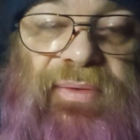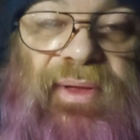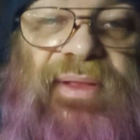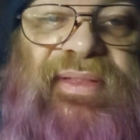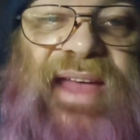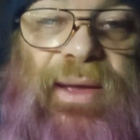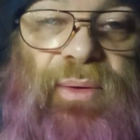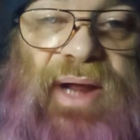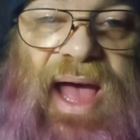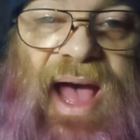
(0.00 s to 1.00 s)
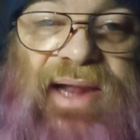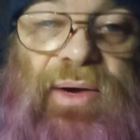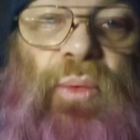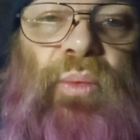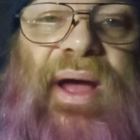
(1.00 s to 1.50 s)
than they would have had
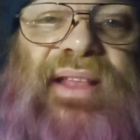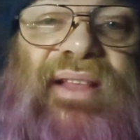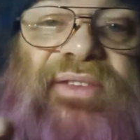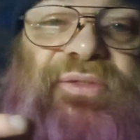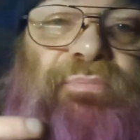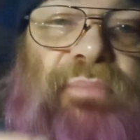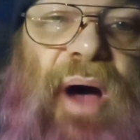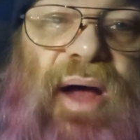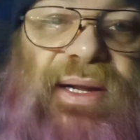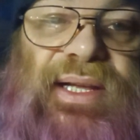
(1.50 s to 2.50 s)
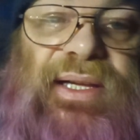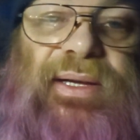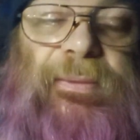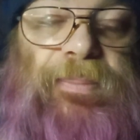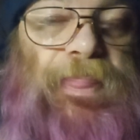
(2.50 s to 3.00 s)
it, way less
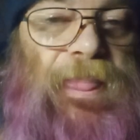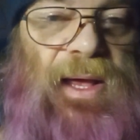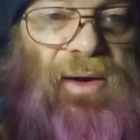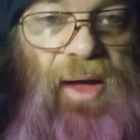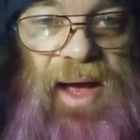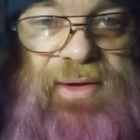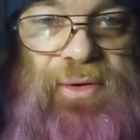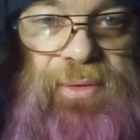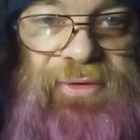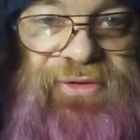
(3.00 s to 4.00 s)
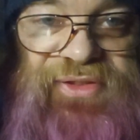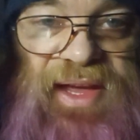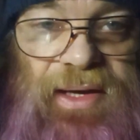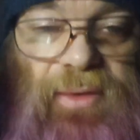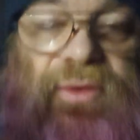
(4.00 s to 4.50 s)
money. And all I had to do was
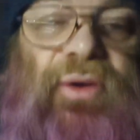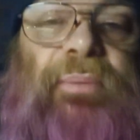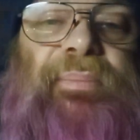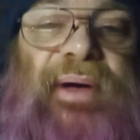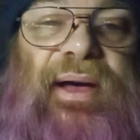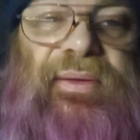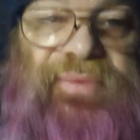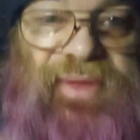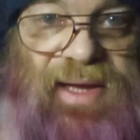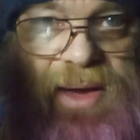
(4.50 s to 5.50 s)
think a little bit, think